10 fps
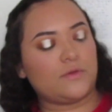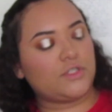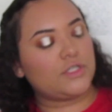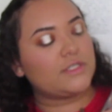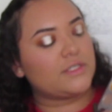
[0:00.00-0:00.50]

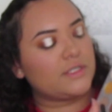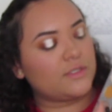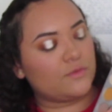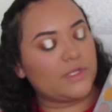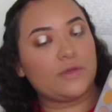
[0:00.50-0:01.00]
which is
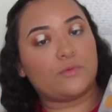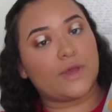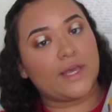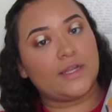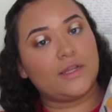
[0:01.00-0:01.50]
this really
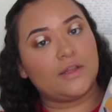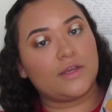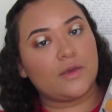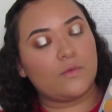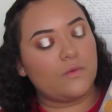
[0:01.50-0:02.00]
red
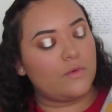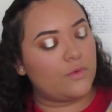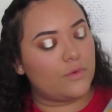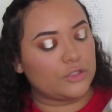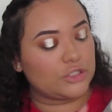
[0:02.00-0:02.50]
looking
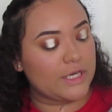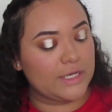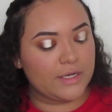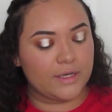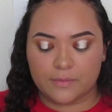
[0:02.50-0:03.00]

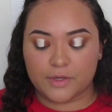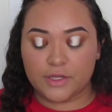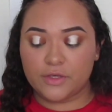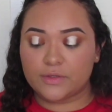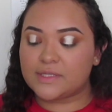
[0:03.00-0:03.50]
shade. I'm
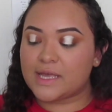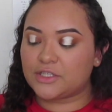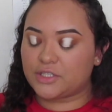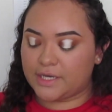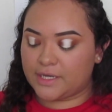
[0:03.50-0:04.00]
gonna use
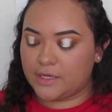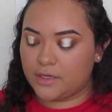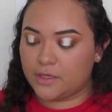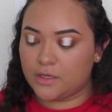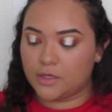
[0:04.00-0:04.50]
that shade
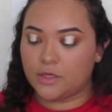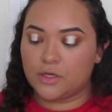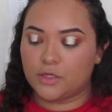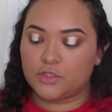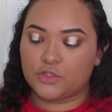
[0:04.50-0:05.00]

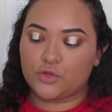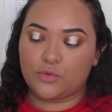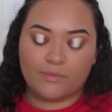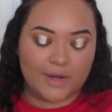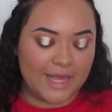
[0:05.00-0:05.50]

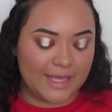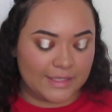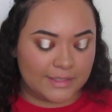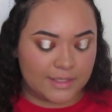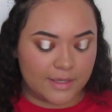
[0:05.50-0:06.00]
to
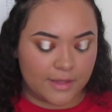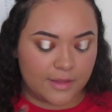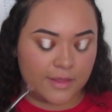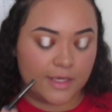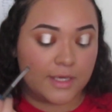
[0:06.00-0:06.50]
blend
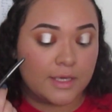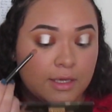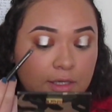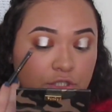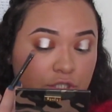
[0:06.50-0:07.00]

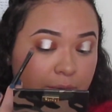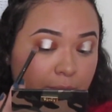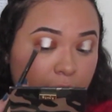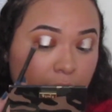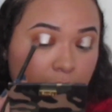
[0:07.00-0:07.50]
the
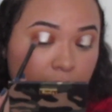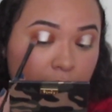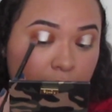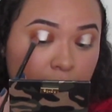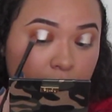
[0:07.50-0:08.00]
shimmer
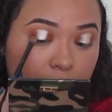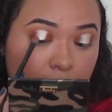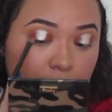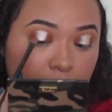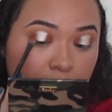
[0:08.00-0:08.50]

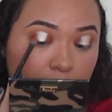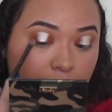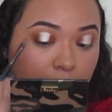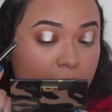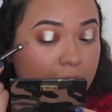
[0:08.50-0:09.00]

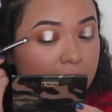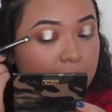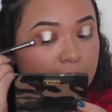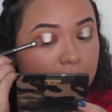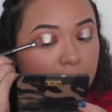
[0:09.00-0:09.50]
with
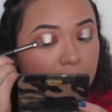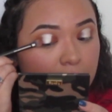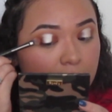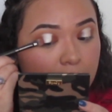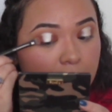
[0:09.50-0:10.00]

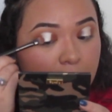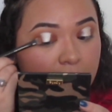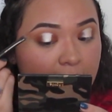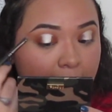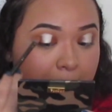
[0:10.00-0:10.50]

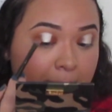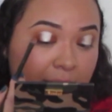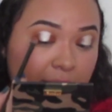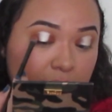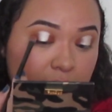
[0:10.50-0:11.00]
that
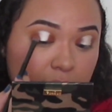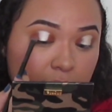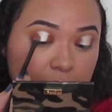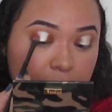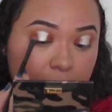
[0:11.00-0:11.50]
matte
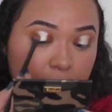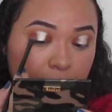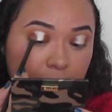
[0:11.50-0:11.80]
color.